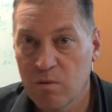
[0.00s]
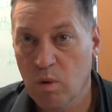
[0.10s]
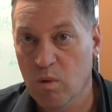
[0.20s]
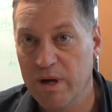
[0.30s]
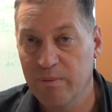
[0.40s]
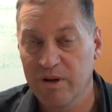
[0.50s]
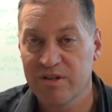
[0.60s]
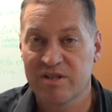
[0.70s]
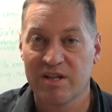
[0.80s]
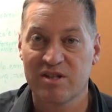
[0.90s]
where we're able to
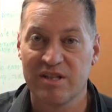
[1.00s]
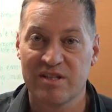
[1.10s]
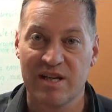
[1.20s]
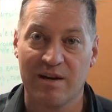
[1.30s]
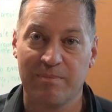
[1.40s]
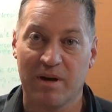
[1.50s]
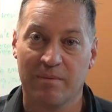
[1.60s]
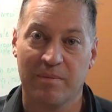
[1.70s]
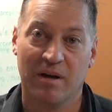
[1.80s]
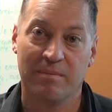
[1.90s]
essentially set up
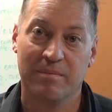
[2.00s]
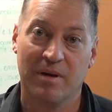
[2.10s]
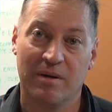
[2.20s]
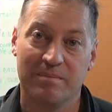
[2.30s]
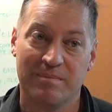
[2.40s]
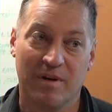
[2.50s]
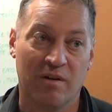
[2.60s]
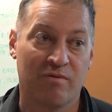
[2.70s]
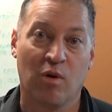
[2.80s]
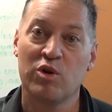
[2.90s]

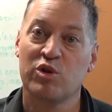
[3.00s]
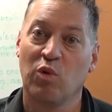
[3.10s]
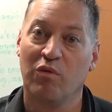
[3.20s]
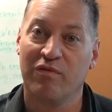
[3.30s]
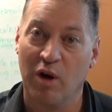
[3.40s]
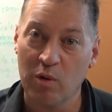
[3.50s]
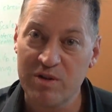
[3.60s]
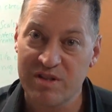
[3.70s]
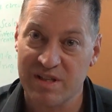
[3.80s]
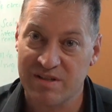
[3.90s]
a virtual
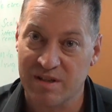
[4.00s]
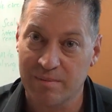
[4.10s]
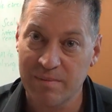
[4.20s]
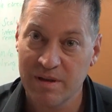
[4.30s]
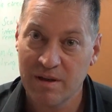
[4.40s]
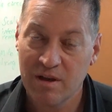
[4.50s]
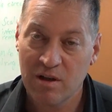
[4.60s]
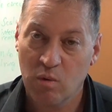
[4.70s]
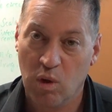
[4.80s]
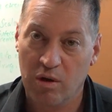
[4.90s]
phone system
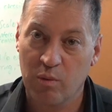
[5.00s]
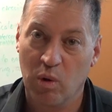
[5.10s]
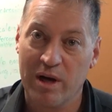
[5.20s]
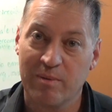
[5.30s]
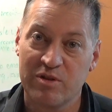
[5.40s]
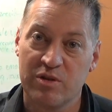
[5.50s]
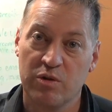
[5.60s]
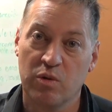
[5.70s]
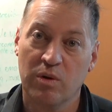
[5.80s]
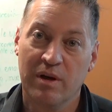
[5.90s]
where we're able
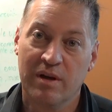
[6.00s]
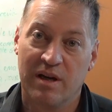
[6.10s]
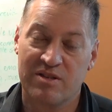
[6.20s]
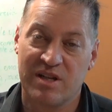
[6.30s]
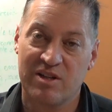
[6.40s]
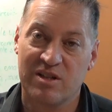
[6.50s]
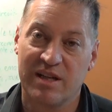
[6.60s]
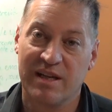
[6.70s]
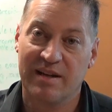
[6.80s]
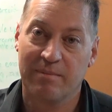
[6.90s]
to
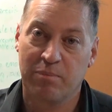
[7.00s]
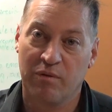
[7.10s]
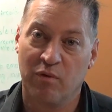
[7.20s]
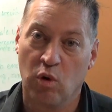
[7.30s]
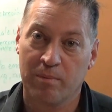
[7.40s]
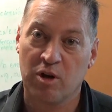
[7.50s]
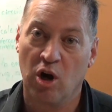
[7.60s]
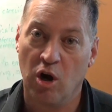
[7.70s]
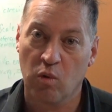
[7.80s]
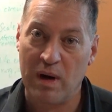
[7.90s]
essentially perform
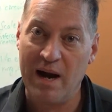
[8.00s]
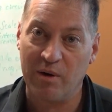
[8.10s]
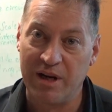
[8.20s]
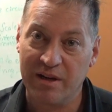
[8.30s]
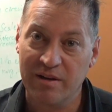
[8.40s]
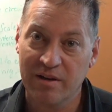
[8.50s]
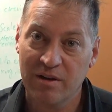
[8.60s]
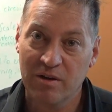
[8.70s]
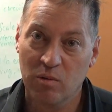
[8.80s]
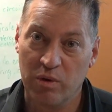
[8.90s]
call routing
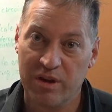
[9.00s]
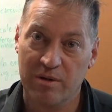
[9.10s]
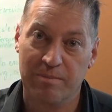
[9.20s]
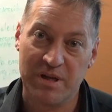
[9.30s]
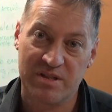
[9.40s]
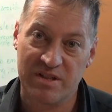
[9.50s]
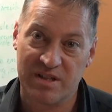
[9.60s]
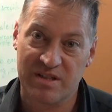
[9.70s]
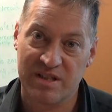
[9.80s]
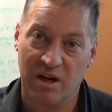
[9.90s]
within a business
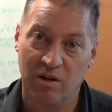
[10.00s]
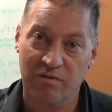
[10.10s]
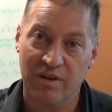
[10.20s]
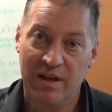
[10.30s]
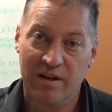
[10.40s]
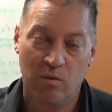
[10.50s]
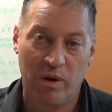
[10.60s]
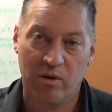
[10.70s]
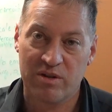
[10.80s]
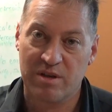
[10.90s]
itself,
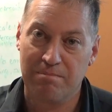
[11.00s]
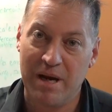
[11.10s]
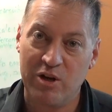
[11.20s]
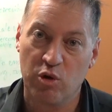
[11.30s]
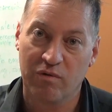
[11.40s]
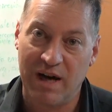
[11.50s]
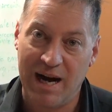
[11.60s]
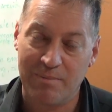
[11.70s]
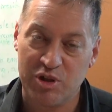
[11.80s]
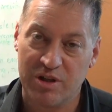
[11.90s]
whether it's a menu of
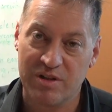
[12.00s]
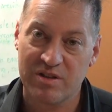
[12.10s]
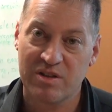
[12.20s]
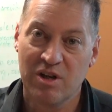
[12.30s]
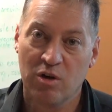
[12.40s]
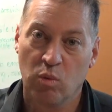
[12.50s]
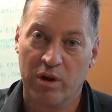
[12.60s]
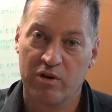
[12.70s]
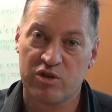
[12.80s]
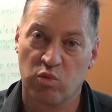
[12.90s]
options,
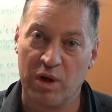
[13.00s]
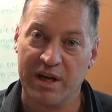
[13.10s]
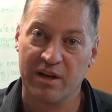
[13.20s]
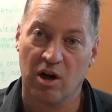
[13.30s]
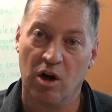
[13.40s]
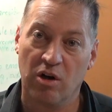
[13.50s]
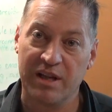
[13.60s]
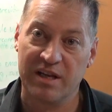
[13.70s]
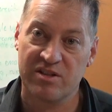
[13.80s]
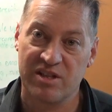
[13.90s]
whether it's ringing all
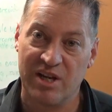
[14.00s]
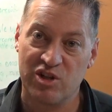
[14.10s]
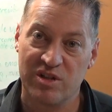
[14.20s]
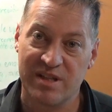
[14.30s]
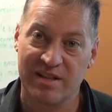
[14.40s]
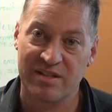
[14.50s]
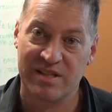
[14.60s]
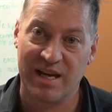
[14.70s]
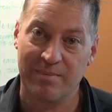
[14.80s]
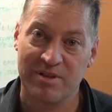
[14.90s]
the extensions at the
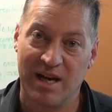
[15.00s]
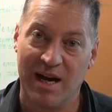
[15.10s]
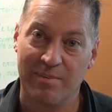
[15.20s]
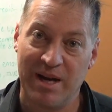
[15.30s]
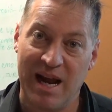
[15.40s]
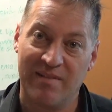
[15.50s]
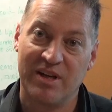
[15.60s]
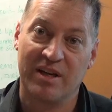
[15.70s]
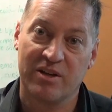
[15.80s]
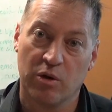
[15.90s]
same time and
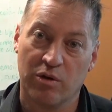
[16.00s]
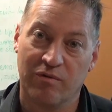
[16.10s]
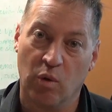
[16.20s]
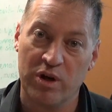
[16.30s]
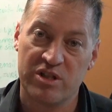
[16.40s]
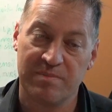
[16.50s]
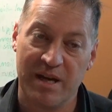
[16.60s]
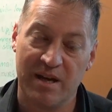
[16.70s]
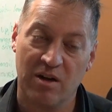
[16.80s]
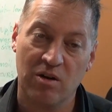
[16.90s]
having it go to
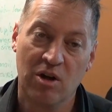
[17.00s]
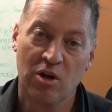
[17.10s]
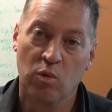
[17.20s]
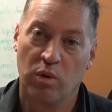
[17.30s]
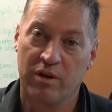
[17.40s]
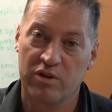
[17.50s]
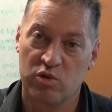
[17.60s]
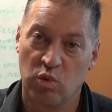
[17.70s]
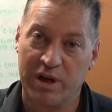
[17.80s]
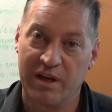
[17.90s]
voicemail, whether
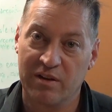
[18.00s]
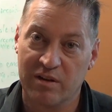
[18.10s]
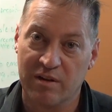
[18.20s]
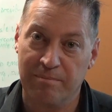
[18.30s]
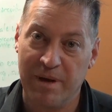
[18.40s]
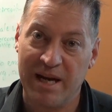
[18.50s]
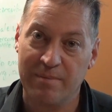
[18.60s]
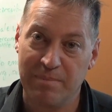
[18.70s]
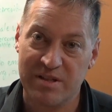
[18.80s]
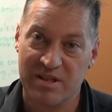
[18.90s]
it's ringing the
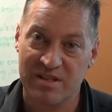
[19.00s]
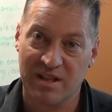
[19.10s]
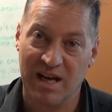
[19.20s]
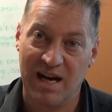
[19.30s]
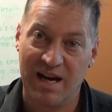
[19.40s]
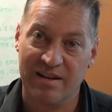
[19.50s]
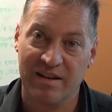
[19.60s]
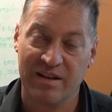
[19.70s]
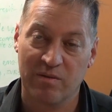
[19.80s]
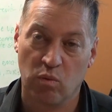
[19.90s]
main business line,
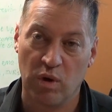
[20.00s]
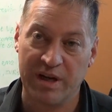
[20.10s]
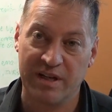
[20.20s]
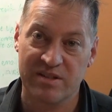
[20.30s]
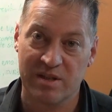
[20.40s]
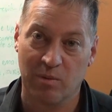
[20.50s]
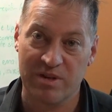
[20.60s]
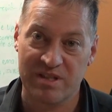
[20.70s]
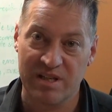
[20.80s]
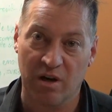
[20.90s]
then ringing
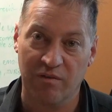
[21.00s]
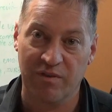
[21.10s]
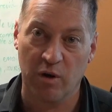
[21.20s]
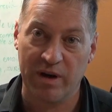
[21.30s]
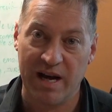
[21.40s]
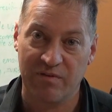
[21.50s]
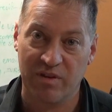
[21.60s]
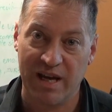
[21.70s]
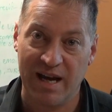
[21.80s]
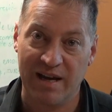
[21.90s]
someone's cell phone after
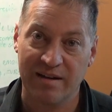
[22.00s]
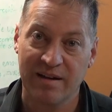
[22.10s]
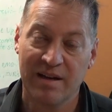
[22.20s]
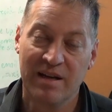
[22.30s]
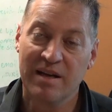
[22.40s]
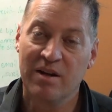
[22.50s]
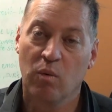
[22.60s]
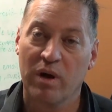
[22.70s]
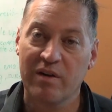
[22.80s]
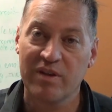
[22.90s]
that.
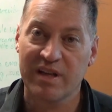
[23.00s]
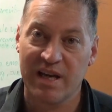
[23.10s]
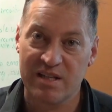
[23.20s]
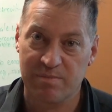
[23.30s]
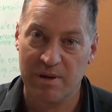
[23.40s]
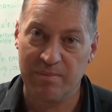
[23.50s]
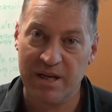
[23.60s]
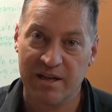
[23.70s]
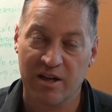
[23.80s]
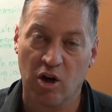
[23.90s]
Whatever the case may
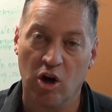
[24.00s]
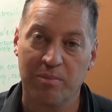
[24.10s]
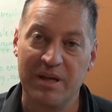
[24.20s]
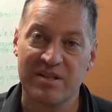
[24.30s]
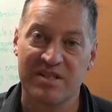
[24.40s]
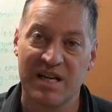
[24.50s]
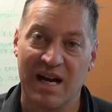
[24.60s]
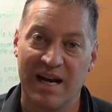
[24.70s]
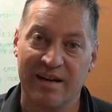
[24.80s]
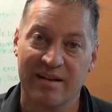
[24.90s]
be, it can all be
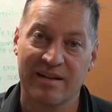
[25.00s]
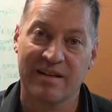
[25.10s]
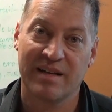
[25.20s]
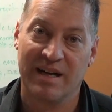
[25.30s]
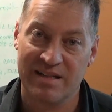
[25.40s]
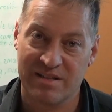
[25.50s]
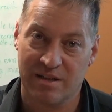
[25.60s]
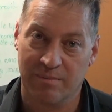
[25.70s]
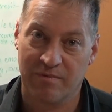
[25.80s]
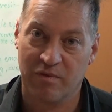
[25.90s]
designed
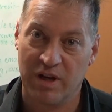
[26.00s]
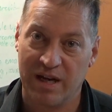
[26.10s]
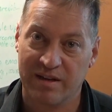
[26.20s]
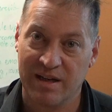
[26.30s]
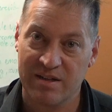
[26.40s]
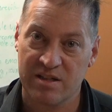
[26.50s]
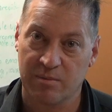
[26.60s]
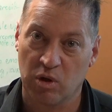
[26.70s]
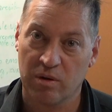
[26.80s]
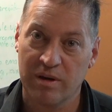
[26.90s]
custom for that
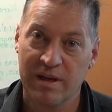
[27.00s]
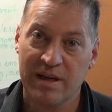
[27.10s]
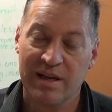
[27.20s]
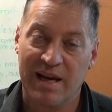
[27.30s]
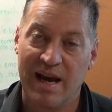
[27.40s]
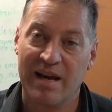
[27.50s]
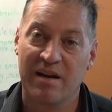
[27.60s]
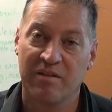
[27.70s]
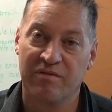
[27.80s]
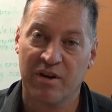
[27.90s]
customer at
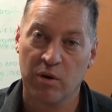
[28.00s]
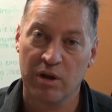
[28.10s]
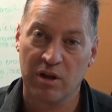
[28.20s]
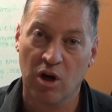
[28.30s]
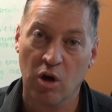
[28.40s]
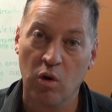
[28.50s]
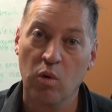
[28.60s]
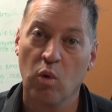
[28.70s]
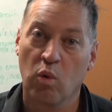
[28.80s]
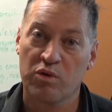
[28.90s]
a very
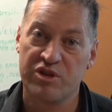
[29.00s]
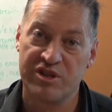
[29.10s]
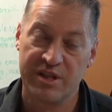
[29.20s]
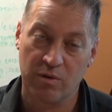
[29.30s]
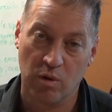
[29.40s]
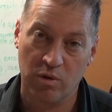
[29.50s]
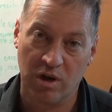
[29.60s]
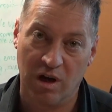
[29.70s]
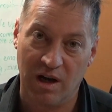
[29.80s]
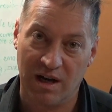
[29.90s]
low or zero
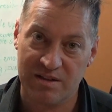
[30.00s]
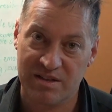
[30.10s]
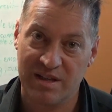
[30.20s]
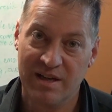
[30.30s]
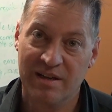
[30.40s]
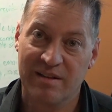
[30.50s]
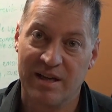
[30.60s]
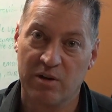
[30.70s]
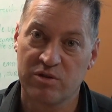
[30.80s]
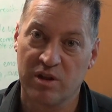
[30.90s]
cost
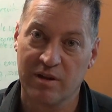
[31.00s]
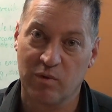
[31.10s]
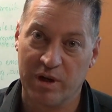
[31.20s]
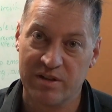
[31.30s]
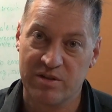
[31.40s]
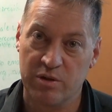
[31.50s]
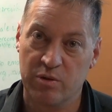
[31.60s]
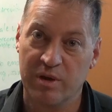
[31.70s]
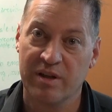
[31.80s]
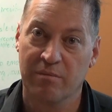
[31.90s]
that you're delivering it
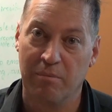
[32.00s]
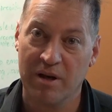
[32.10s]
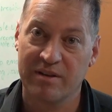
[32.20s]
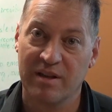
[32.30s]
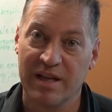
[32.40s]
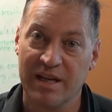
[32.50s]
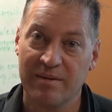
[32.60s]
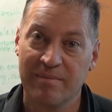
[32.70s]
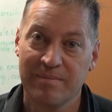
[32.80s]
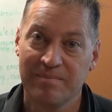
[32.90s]
to in the monthly